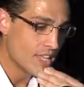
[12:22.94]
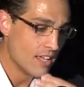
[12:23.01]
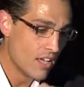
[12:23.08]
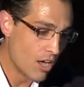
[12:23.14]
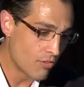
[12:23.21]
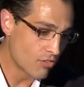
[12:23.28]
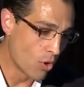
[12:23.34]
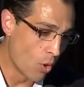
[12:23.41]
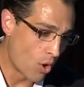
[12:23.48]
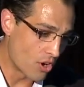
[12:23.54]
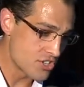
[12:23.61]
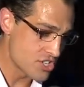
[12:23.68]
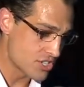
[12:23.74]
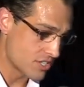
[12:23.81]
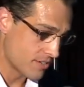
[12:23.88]
of
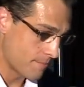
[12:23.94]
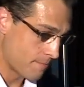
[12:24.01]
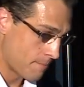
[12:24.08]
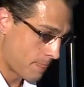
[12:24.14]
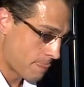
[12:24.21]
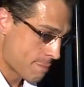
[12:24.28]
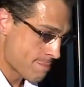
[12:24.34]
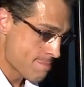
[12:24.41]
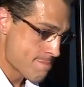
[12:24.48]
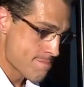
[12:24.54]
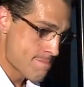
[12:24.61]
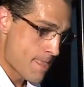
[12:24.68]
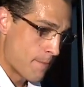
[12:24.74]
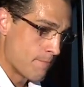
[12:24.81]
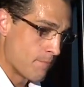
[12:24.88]
course,
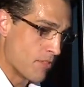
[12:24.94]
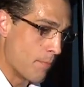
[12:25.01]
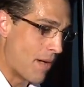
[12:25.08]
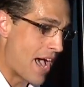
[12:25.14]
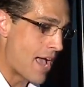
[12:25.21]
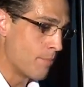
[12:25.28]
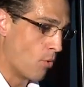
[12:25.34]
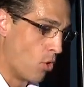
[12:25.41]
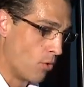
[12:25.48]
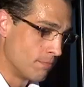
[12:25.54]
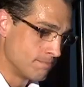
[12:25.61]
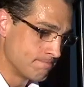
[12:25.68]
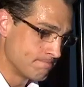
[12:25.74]
the Bible